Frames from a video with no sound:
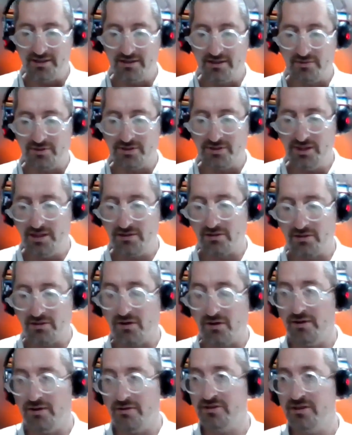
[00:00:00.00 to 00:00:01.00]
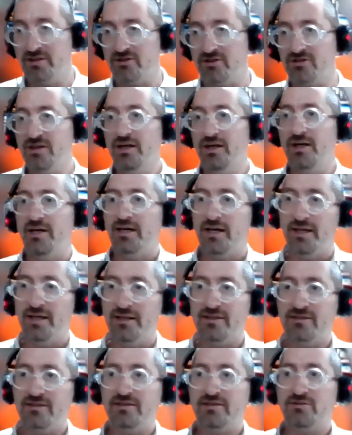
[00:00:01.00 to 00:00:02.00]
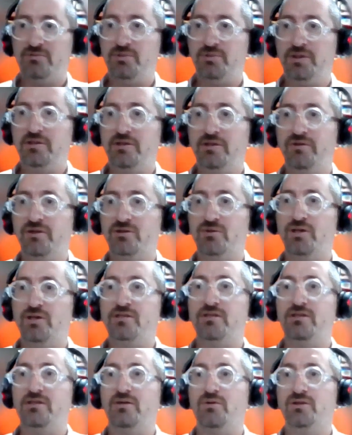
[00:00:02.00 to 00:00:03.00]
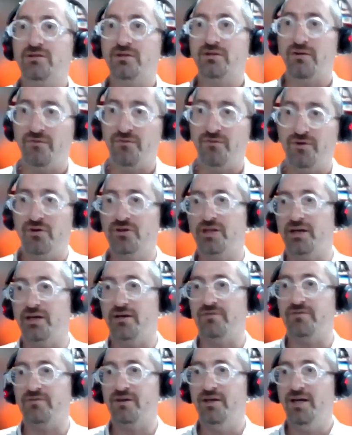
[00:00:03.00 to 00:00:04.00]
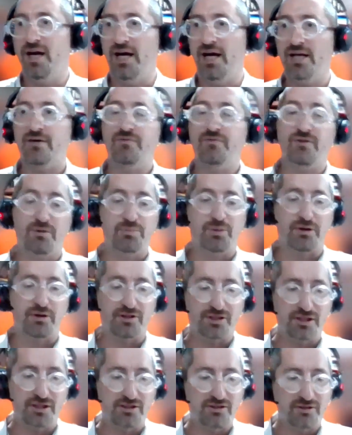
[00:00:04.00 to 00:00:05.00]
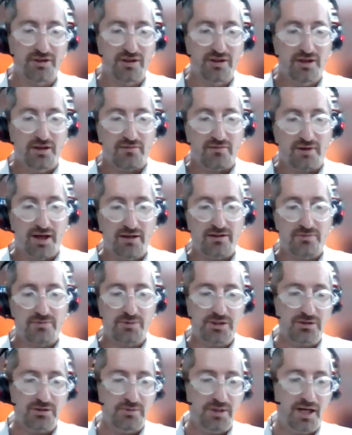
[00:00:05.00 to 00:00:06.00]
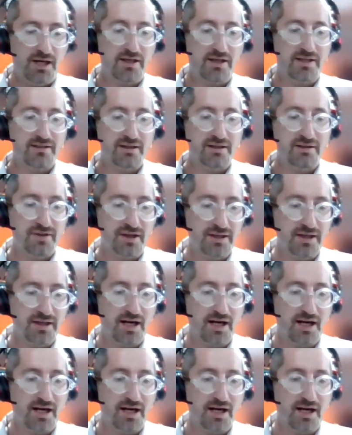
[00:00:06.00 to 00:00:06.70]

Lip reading: since there was neither, since in this specific situation there wasn't a full gift and a full purchase, right? Now he